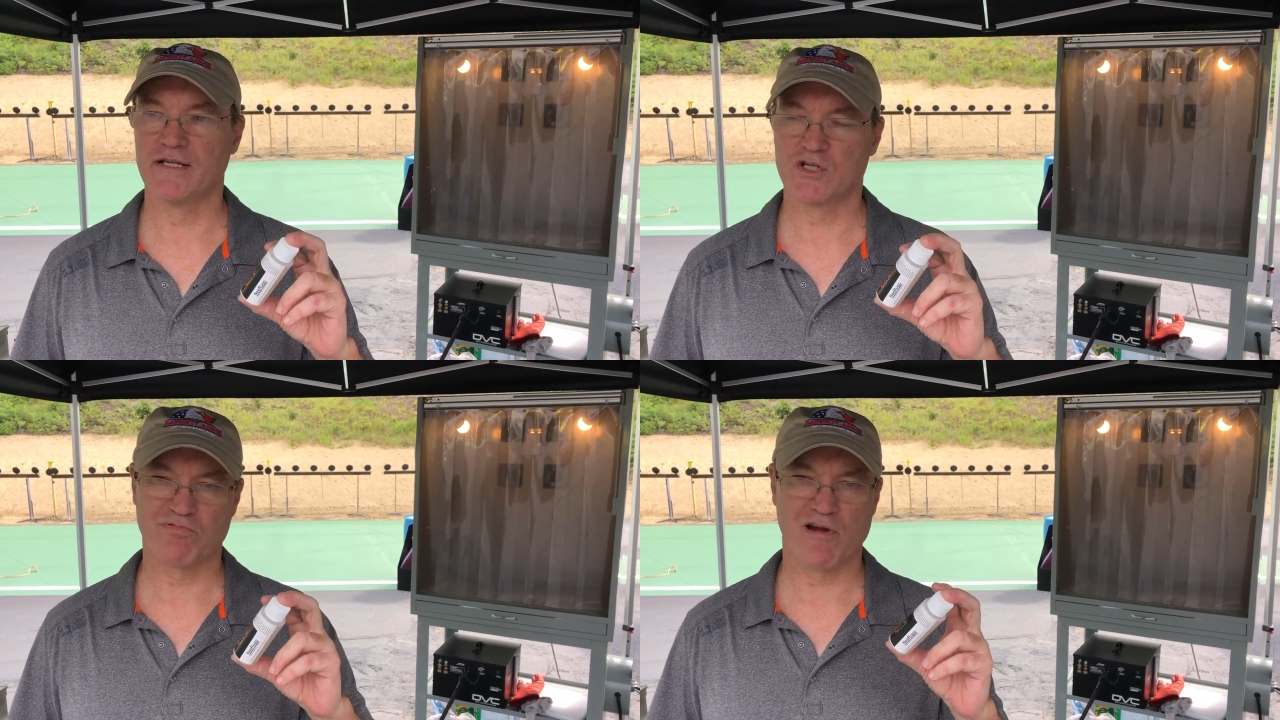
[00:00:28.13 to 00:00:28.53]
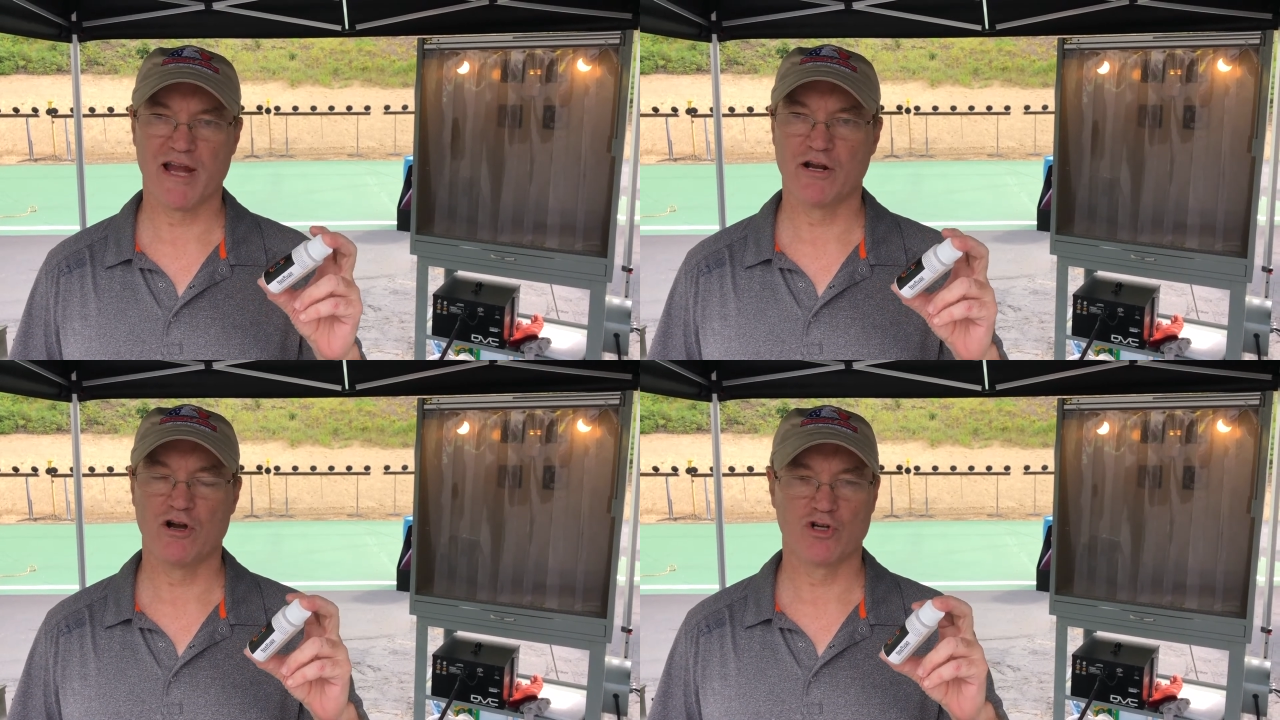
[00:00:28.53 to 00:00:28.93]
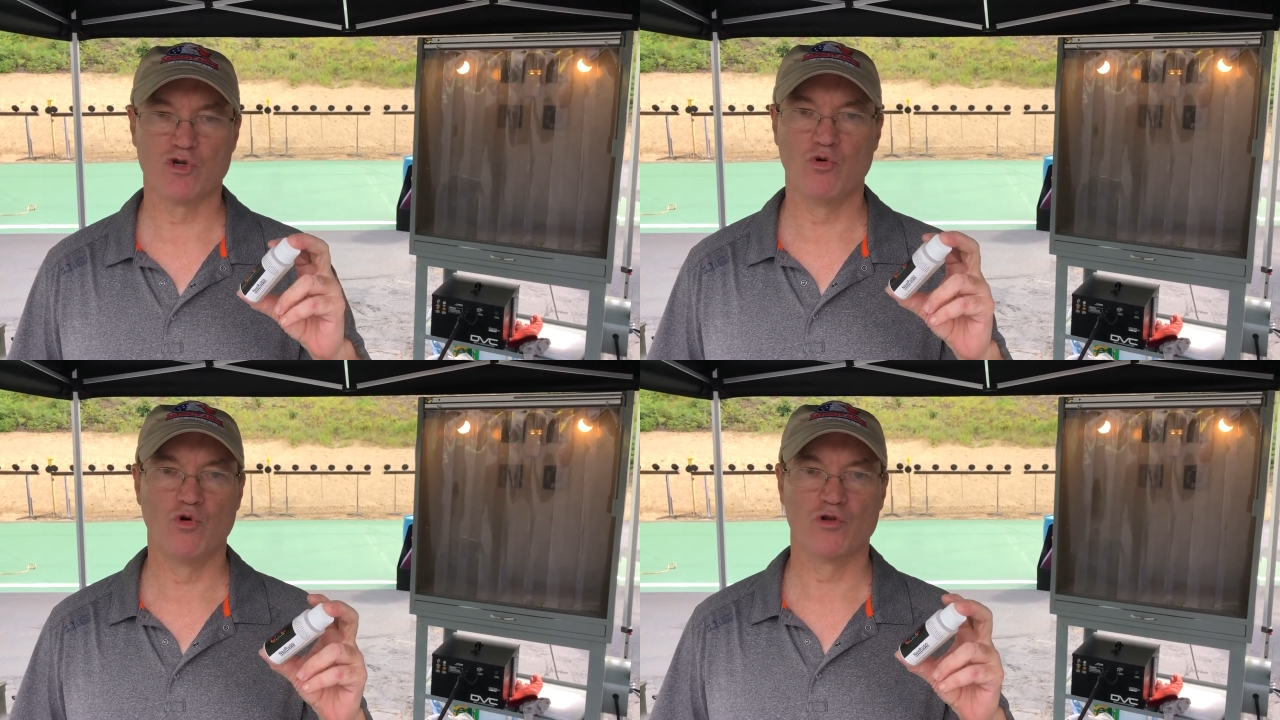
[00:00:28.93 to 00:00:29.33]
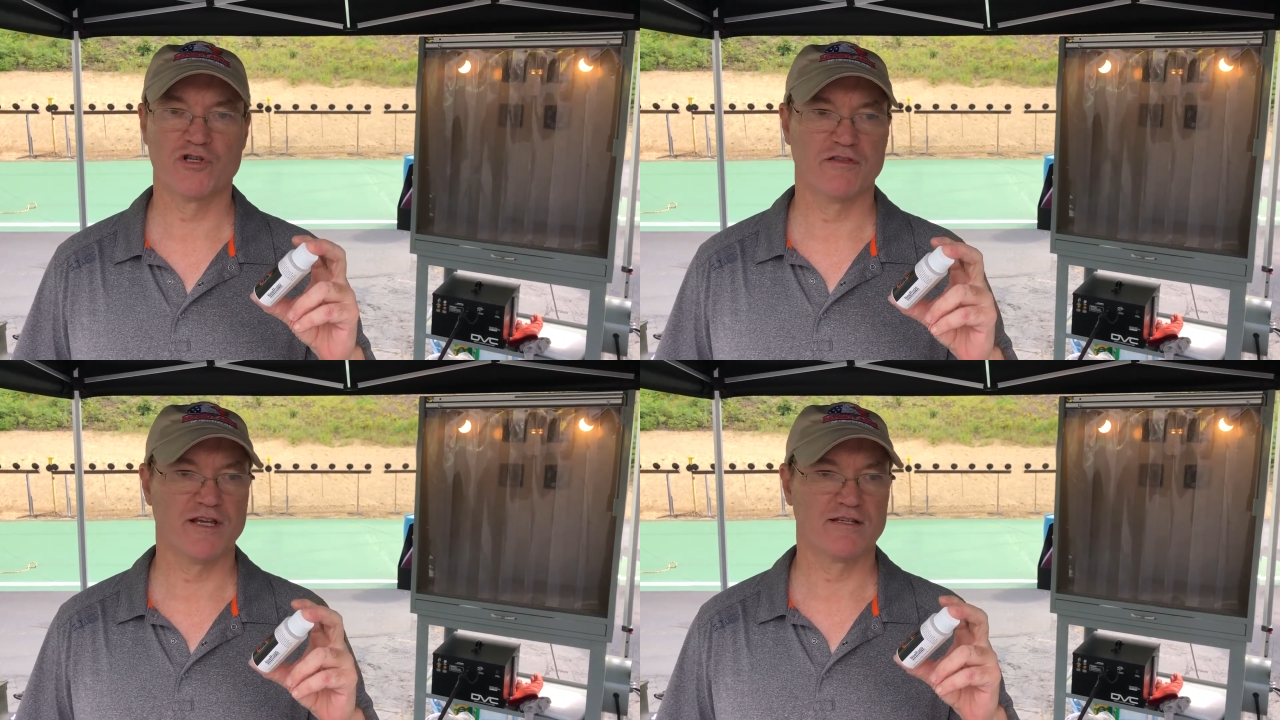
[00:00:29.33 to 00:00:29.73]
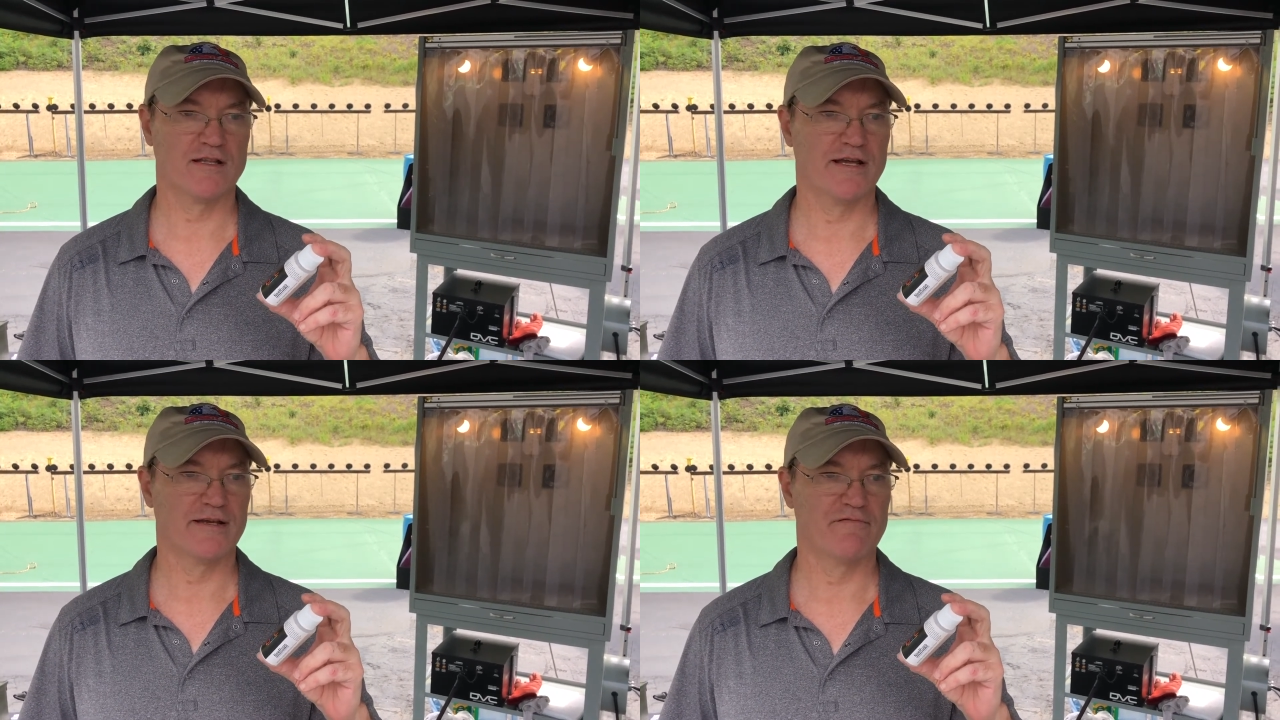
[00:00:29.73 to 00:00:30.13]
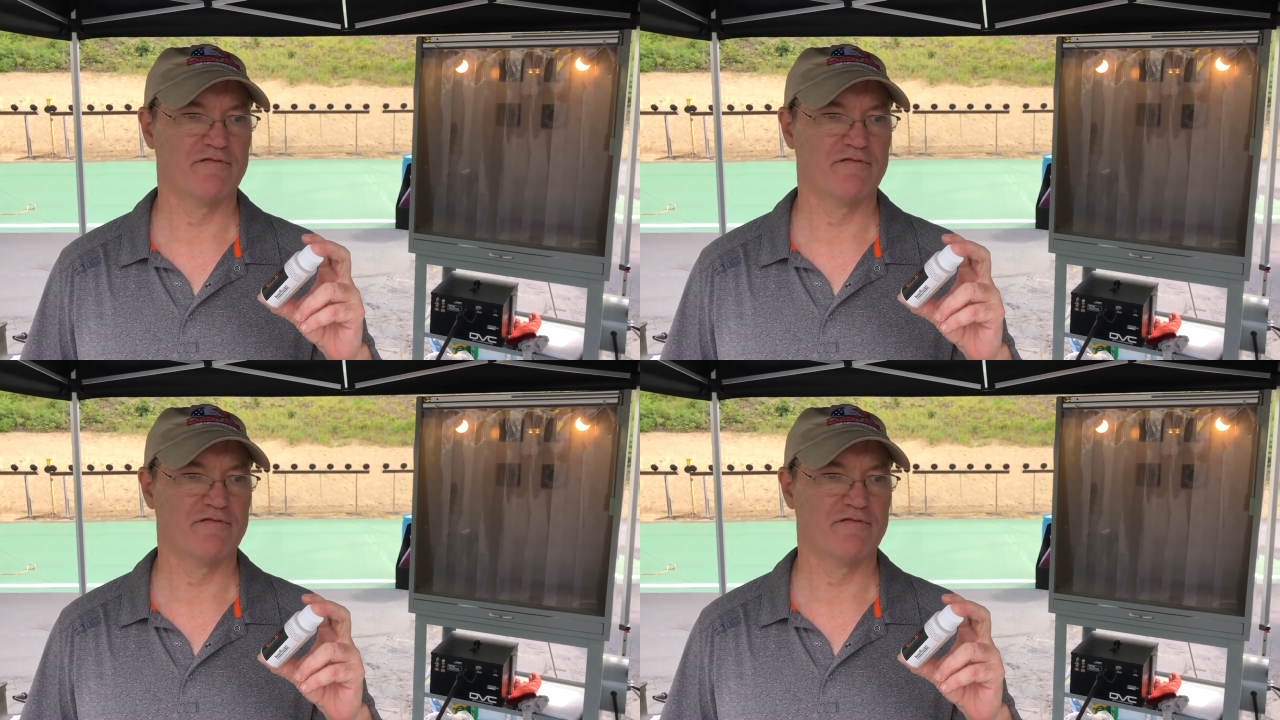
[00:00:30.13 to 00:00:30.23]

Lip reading: spraying it on tools and things like